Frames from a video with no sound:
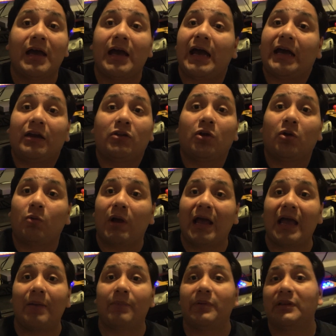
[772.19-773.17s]
I don't know what
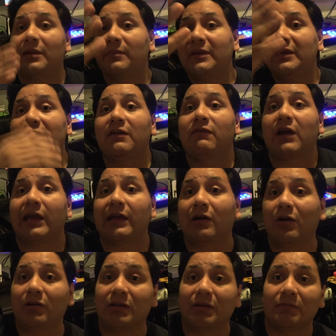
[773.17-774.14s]
happened. Let me get right
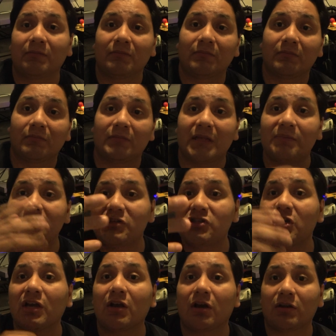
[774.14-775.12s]
on it. Let me
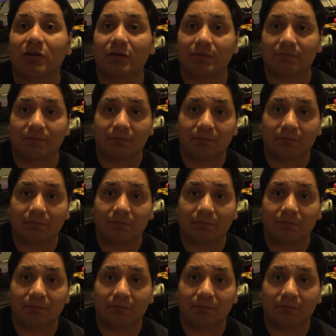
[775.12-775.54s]
check on it.